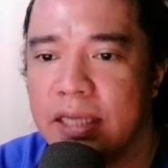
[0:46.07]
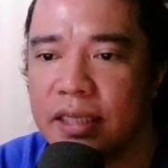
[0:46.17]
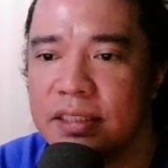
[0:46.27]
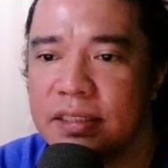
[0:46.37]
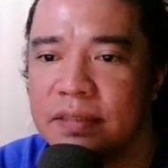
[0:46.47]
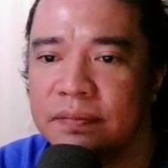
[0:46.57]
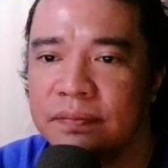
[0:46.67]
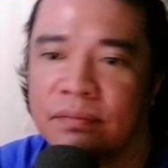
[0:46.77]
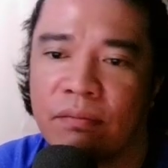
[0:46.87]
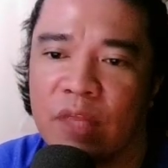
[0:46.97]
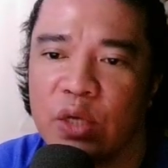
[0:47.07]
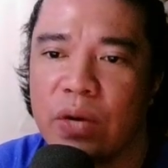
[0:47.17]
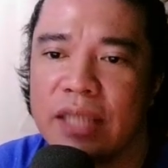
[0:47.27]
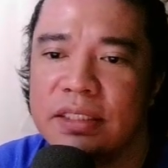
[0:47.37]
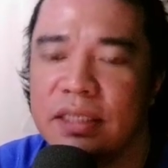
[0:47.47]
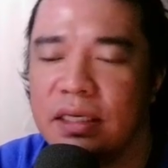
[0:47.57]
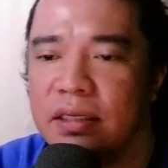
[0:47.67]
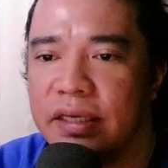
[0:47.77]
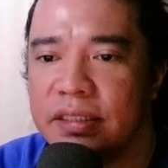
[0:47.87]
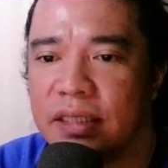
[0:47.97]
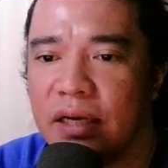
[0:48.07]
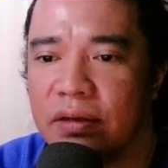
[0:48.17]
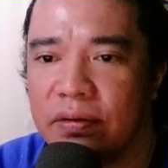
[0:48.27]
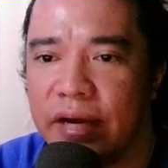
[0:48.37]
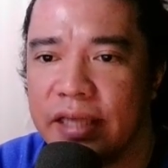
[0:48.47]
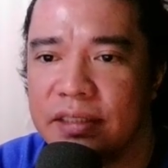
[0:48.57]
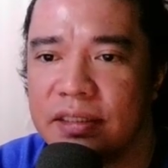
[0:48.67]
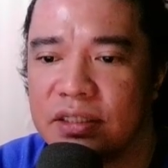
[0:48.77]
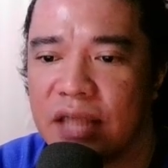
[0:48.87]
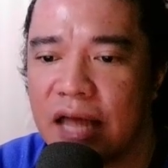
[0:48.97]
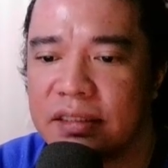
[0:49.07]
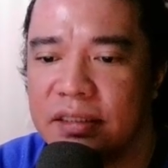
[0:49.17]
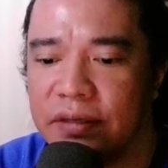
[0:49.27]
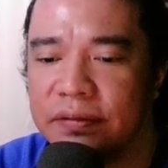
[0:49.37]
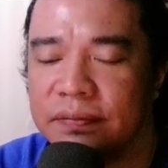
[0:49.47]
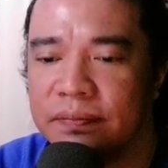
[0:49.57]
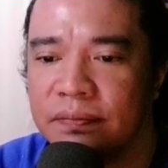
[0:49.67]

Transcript: this, you can see these grains slots here.